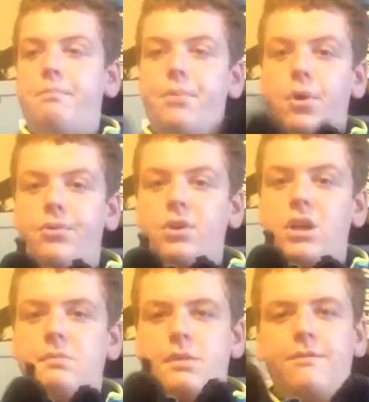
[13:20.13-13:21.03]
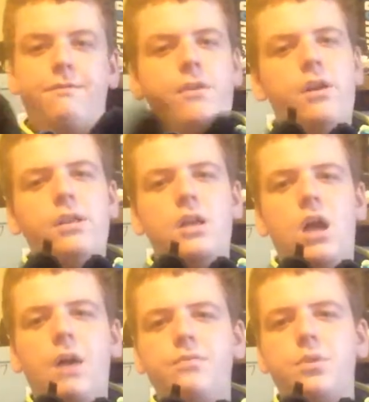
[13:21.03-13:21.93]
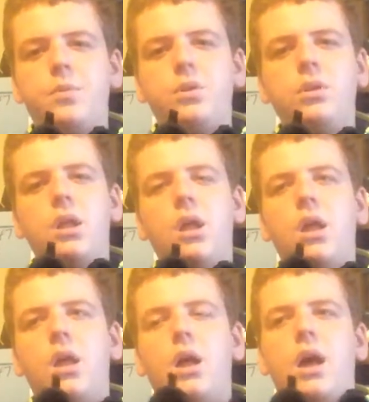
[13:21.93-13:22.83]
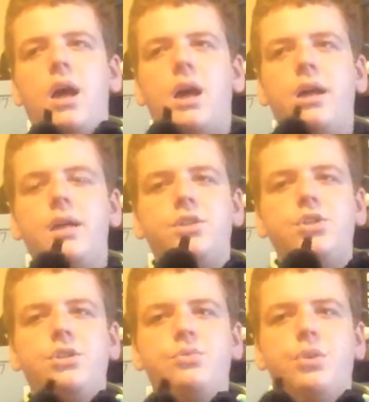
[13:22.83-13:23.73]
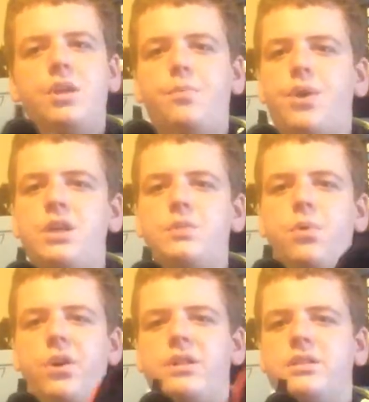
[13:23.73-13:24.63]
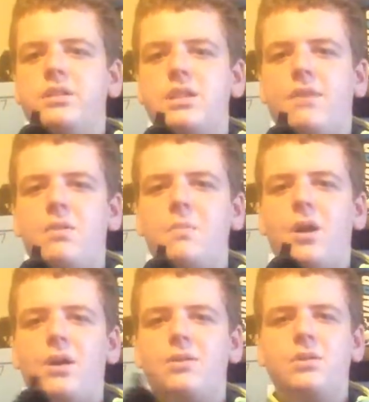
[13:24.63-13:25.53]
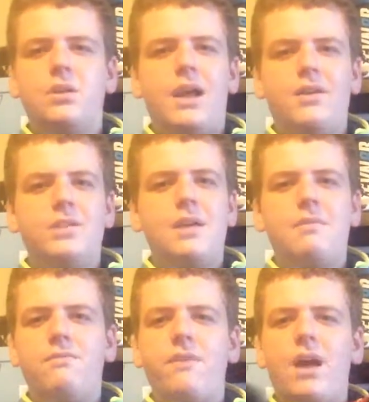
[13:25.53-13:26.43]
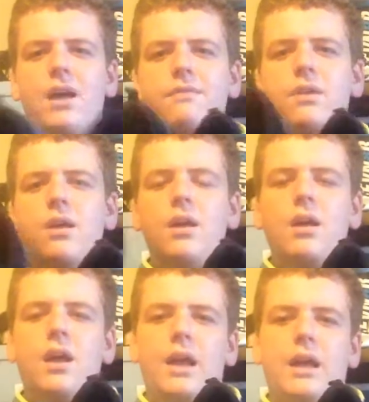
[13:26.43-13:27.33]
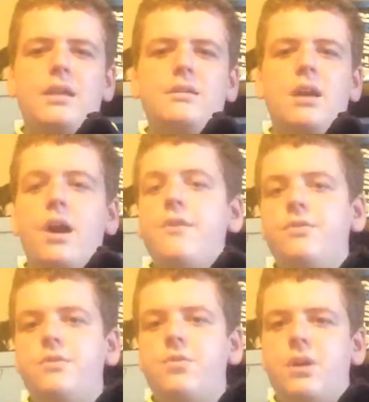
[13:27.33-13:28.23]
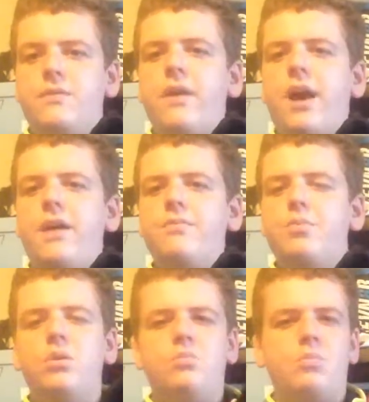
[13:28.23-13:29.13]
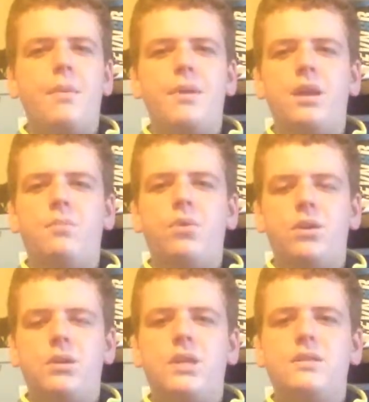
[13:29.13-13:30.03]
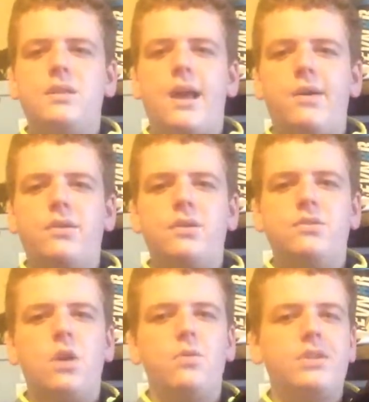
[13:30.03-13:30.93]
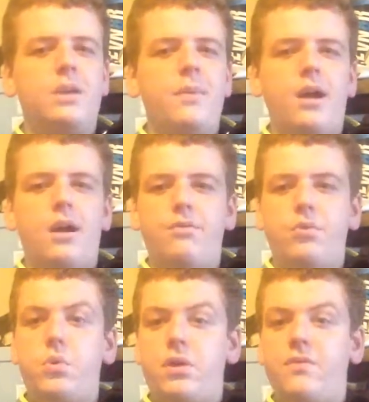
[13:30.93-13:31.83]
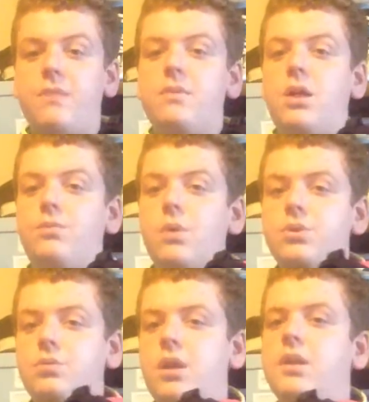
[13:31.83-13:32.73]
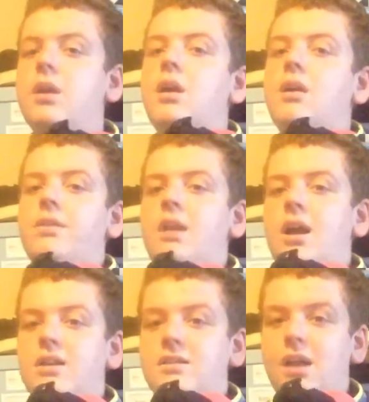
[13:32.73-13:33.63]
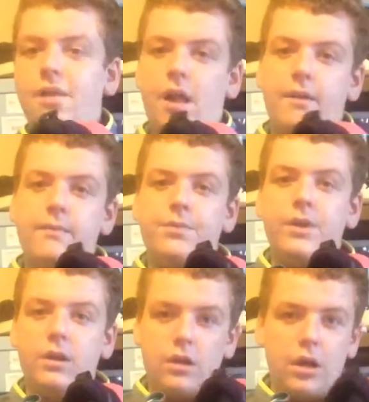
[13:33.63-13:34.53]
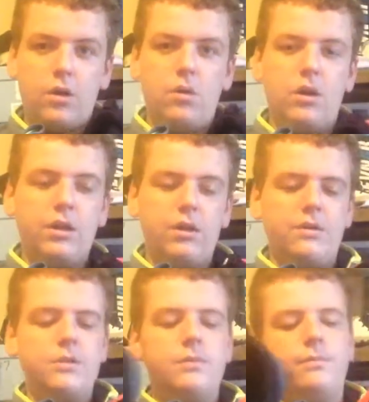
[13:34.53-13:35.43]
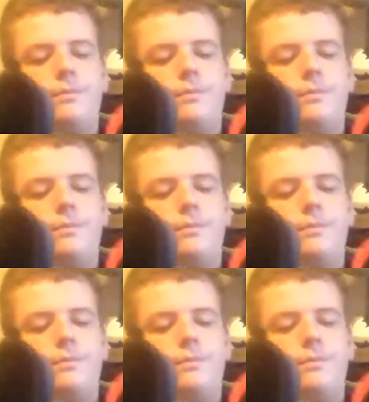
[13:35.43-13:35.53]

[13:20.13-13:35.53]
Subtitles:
Both are going to be fairly comfortable. It's just really a price point. $70 or now $75 and $125. You can probably get a pretty good discount because no one's going to buy a $125 Roshe Run. They're not going to sell out. They're going to go to clearance.